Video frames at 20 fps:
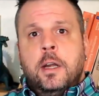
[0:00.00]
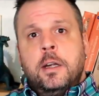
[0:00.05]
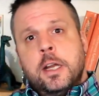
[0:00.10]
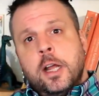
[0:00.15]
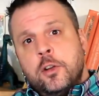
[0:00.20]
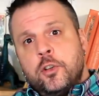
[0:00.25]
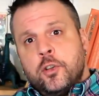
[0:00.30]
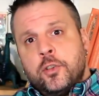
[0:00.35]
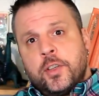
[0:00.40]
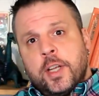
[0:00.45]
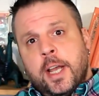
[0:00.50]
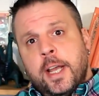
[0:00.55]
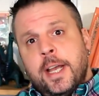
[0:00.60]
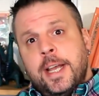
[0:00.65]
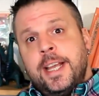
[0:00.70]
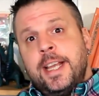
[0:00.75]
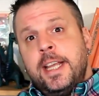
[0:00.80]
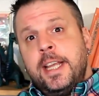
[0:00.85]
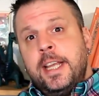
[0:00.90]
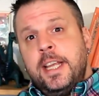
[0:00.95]
Now,
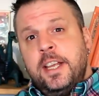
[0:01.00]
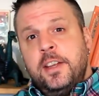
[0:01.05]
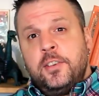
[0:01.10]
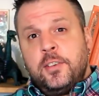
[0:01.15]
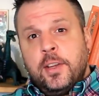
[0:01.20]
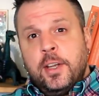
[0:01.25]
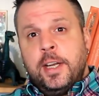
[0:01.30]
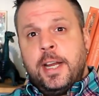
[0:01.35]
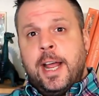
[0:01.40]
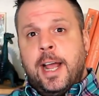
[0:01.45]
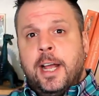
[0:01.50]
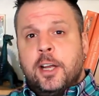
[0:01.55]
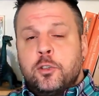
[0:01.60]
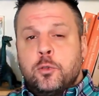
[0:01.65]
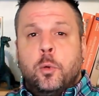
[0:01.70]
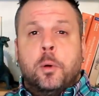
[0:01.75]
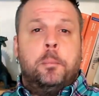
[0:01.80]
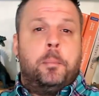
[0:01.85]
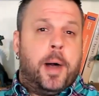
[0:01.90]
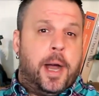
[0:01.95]
Josiah is an
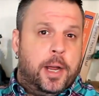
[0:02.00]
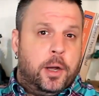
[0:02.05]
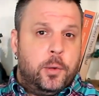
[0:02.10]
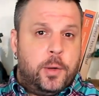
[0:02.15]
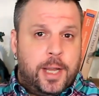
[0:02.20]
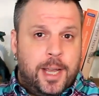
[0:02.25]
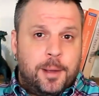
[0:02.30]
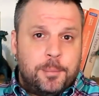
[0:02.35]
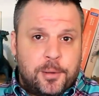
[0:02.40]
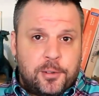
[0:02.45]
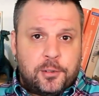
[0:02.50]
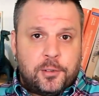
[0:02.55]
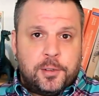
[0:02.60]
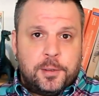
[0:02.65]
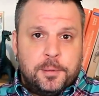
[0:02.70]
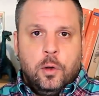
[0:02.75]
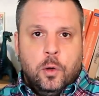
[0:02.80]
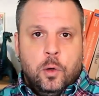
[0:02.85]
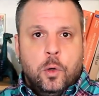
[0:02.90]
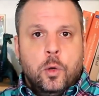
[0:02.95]
actual biochemist
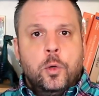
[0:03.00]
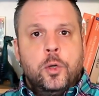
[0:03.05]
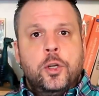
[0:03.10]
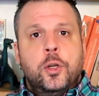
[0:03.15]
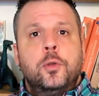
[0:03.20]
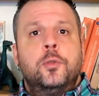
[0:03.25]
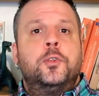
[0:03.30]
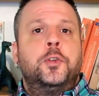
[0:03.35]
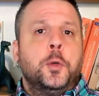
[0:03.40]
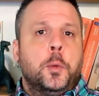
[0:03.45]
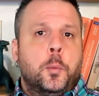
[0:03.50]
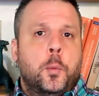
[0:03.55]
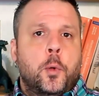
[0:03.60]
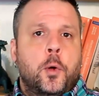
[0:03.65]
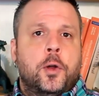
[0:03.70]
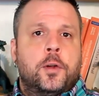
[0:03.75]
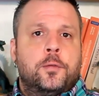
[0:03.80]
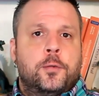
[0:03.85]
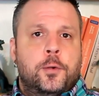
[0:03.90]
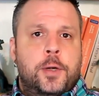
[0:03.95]
who used to
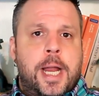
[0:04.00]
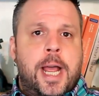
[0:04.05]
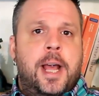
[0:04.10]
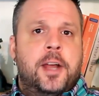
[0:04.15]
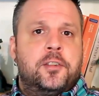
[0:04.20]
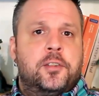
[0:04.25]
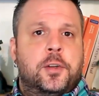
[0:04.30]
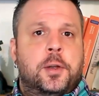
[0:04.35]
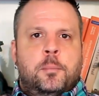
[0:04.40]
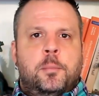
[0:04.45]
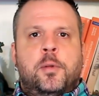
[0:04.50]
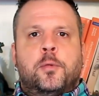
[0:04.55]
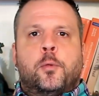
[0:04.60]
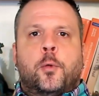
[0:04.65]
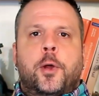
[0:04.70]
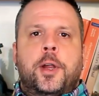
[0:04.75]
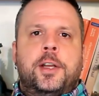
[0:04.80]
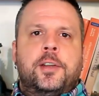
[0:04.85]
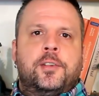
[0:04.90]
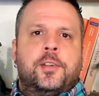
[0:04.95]
work for NASA
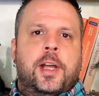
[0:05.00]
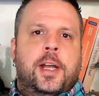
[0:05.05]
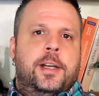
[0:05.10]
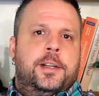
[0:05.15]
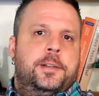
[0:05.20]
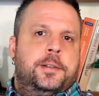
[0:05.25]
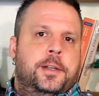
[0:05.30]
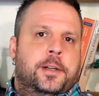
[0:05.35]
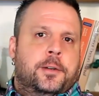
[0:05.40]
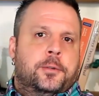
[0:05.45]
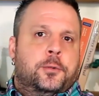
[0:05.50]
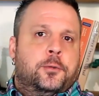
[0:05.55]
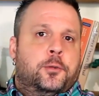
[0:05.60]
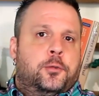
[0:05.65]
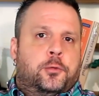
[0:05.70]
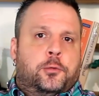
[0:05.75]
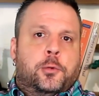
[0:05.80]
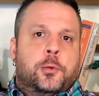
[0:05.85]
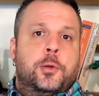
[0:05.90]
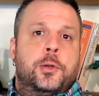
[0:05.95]
before he decided, you know,
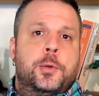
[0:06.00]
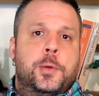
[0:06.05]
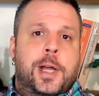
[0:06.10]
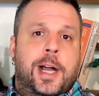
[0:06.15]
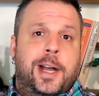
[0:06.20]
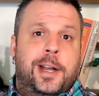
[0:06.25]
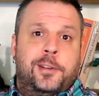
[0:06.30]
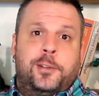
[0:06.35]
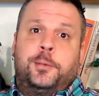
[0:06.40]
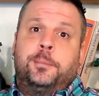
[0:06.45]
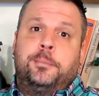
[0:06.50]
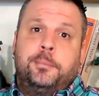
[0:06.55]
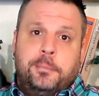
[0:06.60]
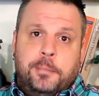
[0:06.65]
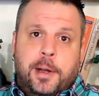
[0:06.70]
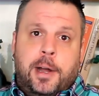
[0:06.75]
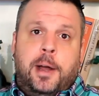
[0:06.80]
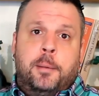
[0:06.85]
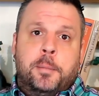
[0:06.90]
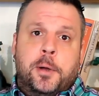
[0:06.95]
screw you guys,
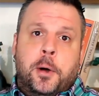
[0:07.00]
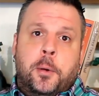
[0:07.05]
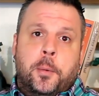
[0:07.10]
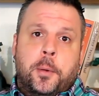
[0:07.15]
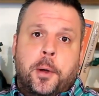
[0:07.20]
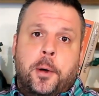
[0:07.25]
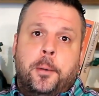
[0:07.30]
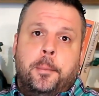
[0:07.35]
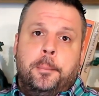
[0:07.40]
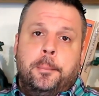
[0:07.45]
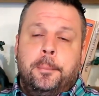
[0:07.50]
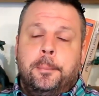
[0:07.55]
I'm going home.